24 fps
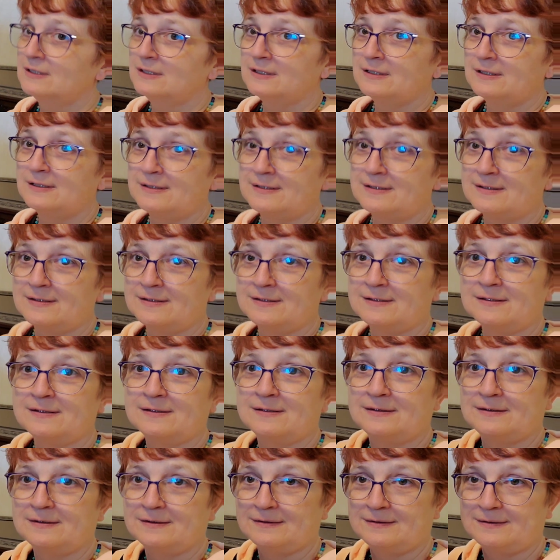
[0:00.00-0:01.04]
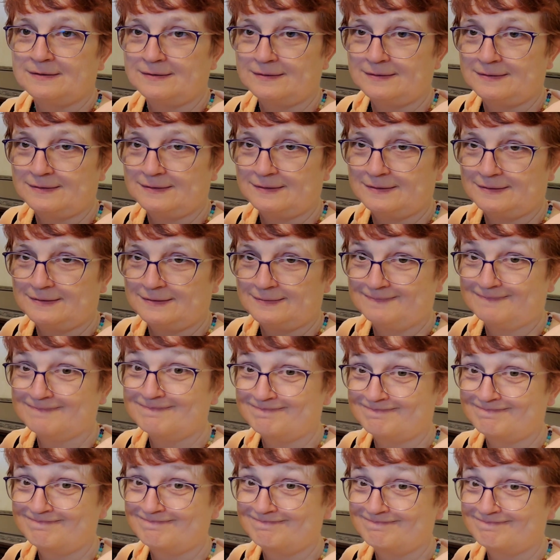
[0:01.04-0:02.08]

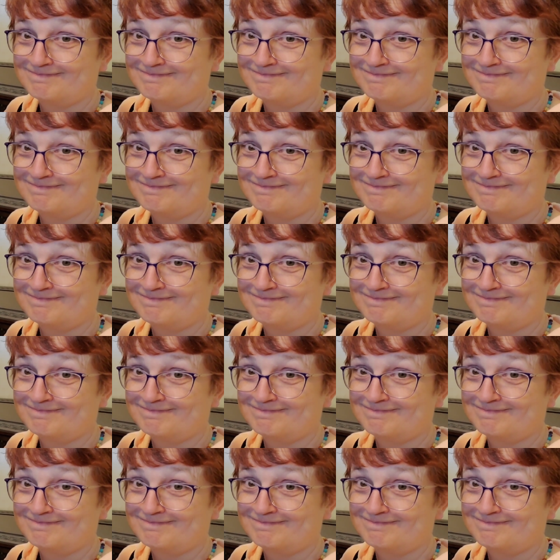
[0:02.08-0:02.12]
Nothing is said.